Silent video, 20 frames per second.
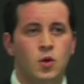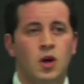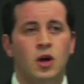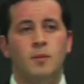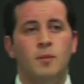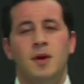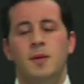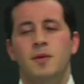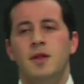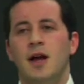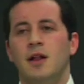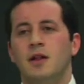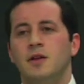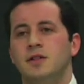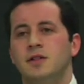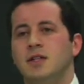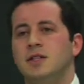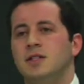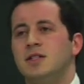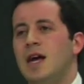well. Maybe the
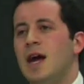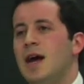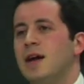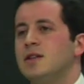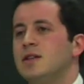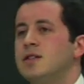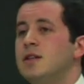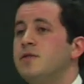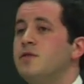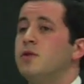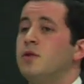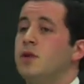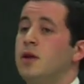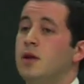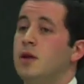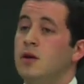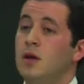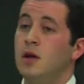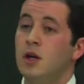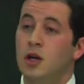LLC is taxed differently.
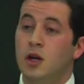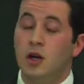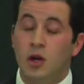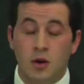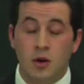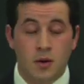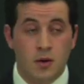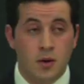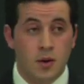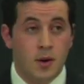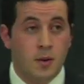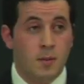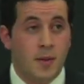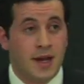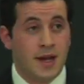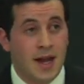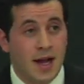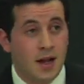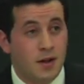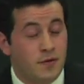My
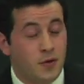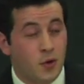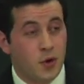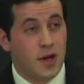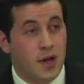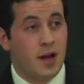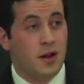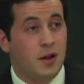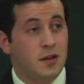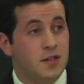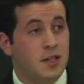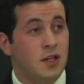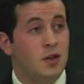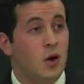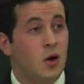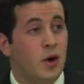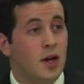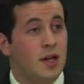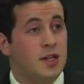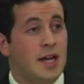California LLC, do
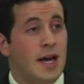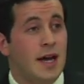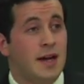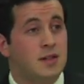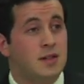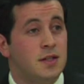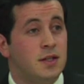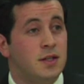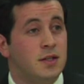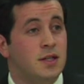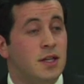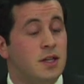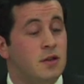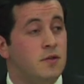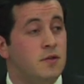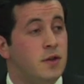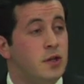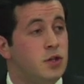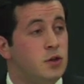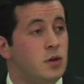I want to tax it as an
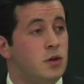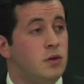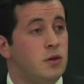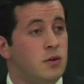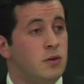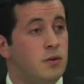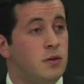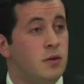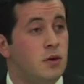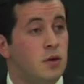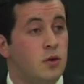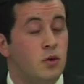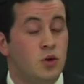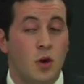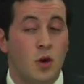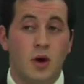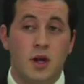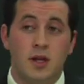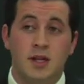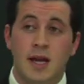individual, or do
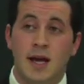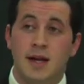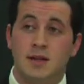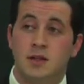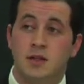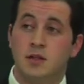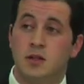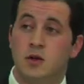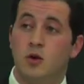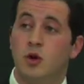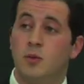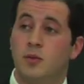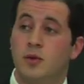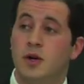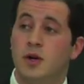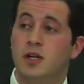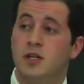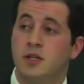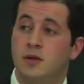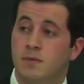I want to tax it as a
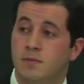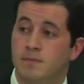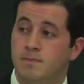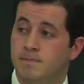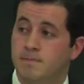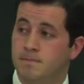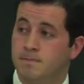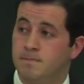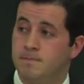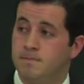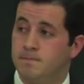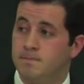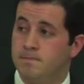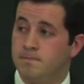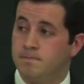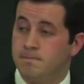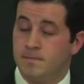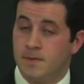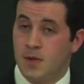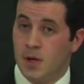corporation?
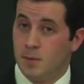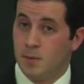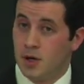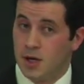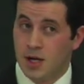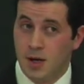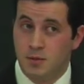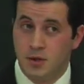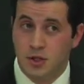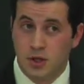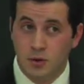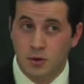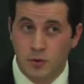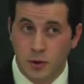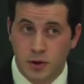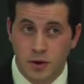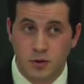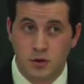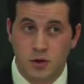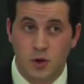I'm going to come to you
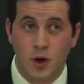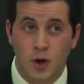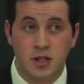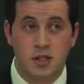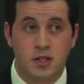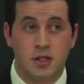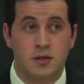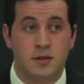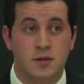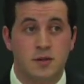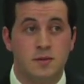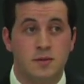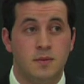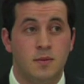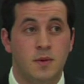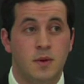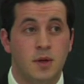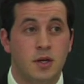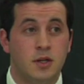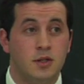with those questions,
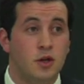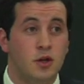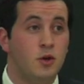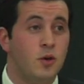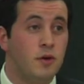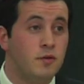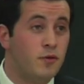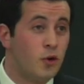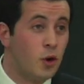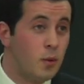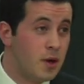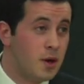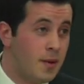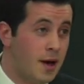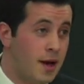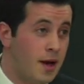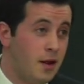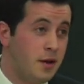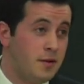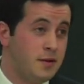because you're the one forming
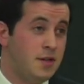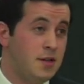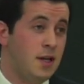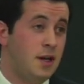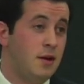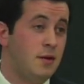my LLC.